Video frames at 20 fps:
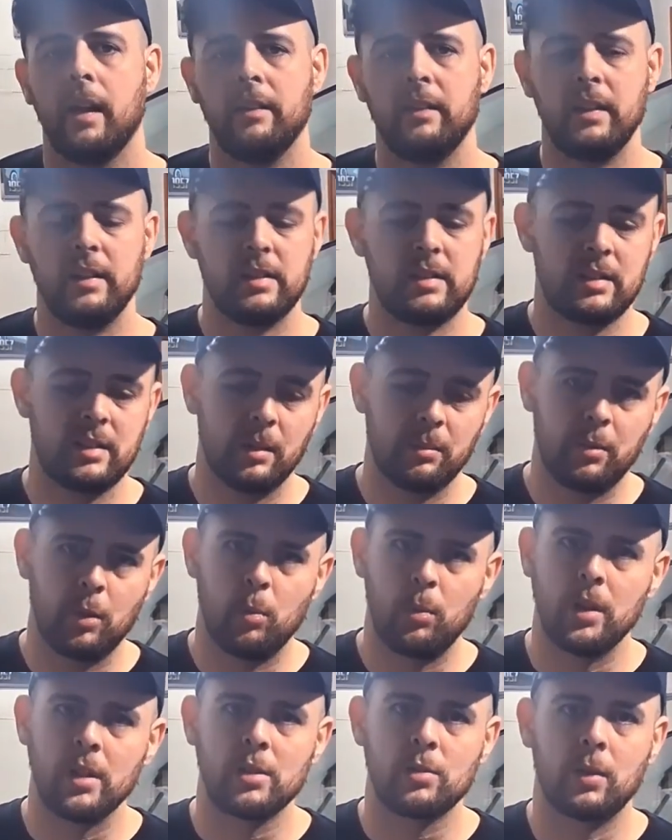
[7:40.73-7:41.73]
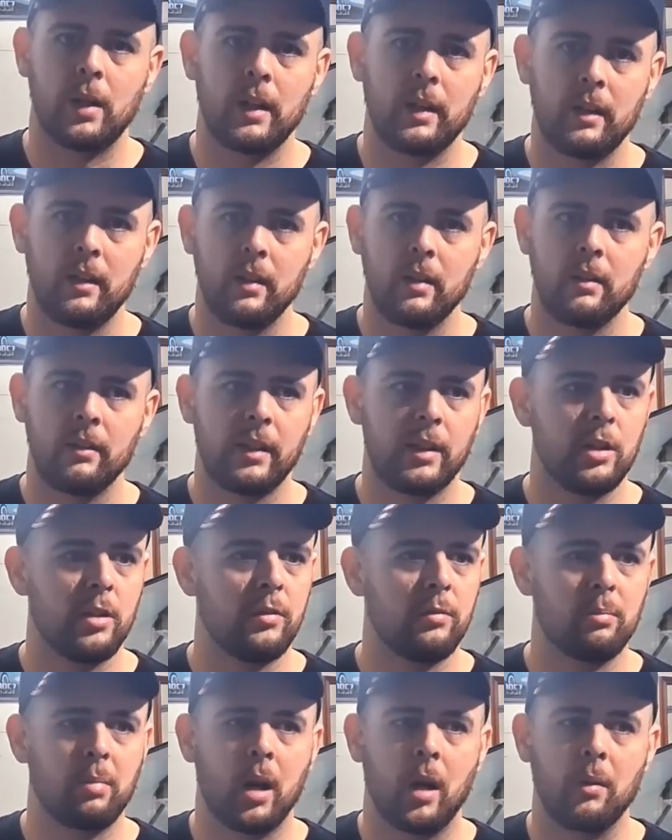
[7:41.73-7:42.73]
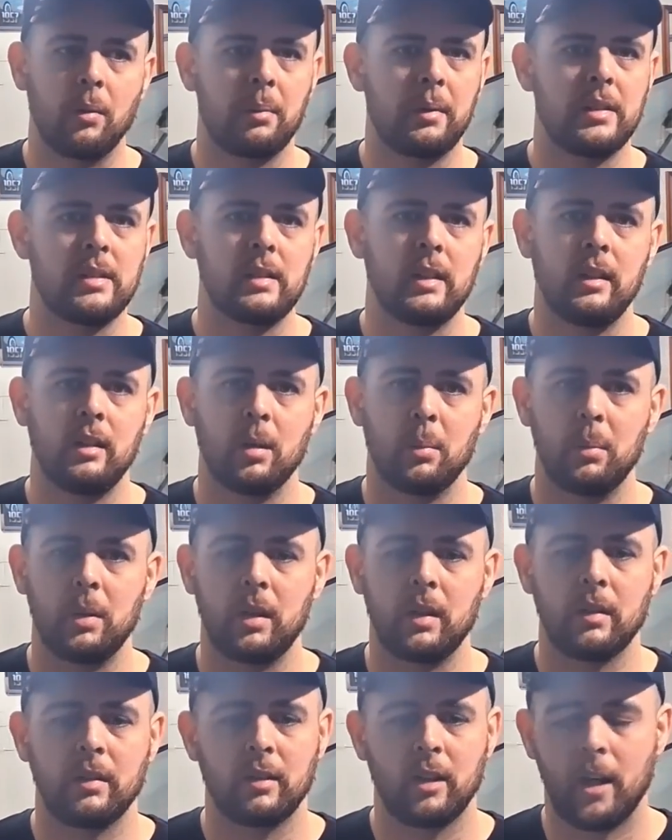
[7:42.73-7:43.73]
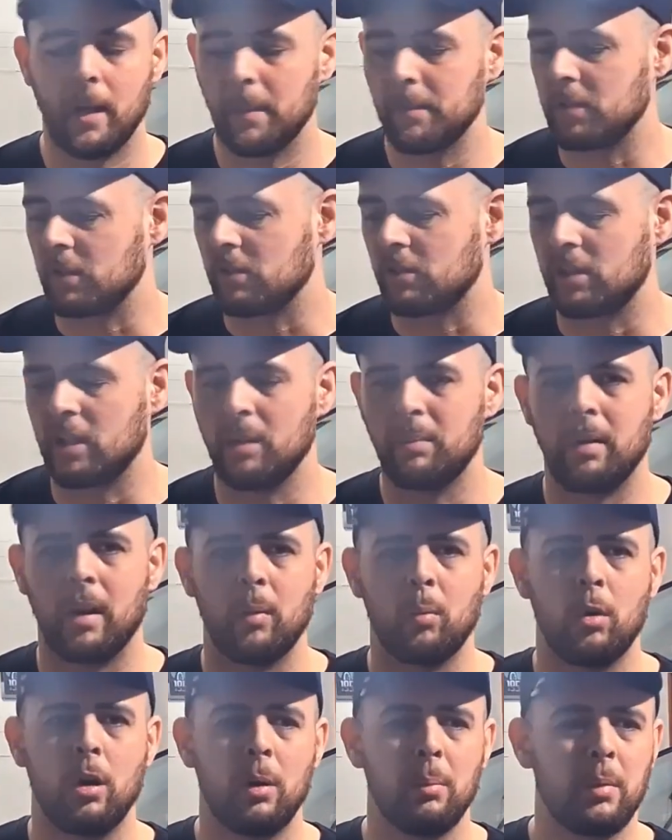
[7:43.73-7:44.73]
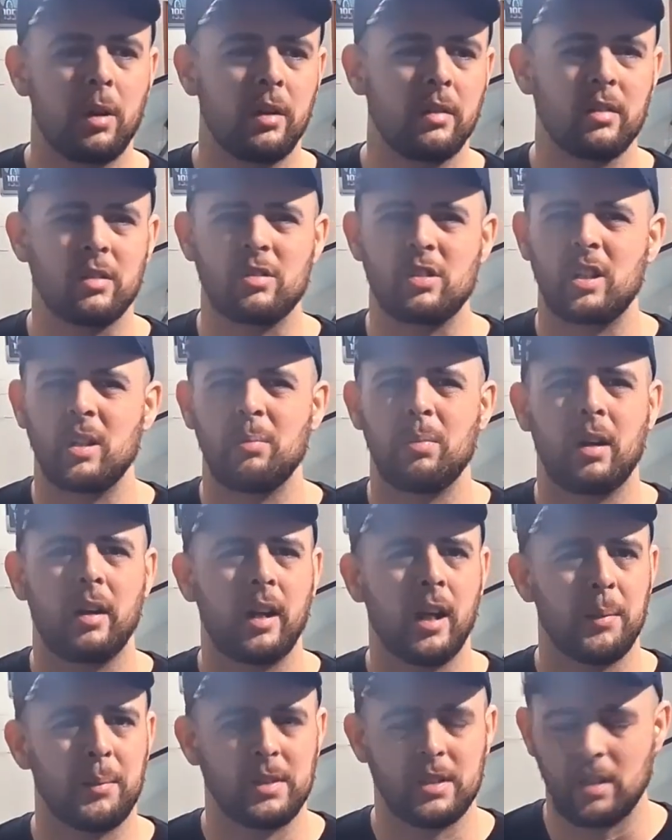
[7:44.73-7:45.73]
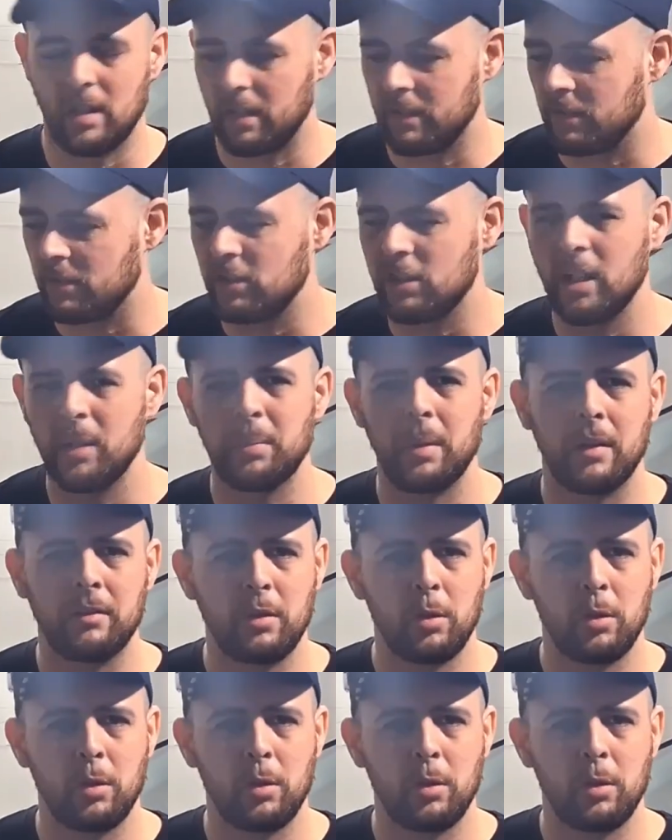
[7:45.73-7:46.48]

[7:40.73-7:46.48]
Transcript: And these simple ones right here that you've probably seen a million times, they're cheap at Walmart, they're cheap on Amazon, they're cheap